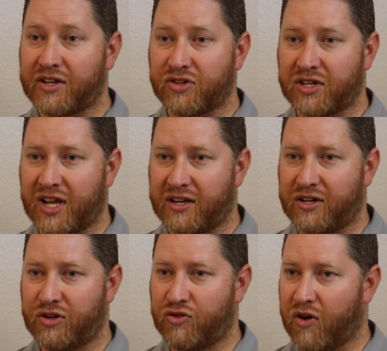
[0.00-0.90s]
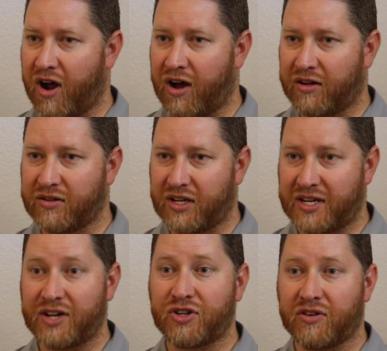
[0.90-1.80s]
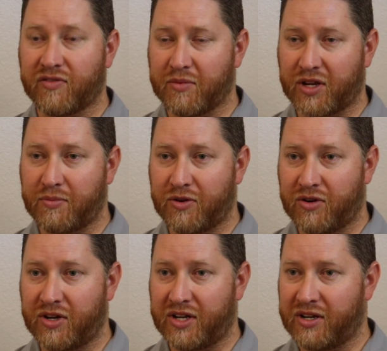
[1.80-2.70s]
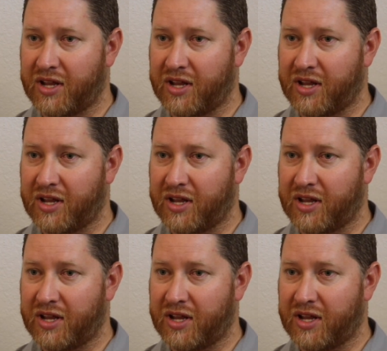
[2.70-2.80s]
is intended to draw attention from the community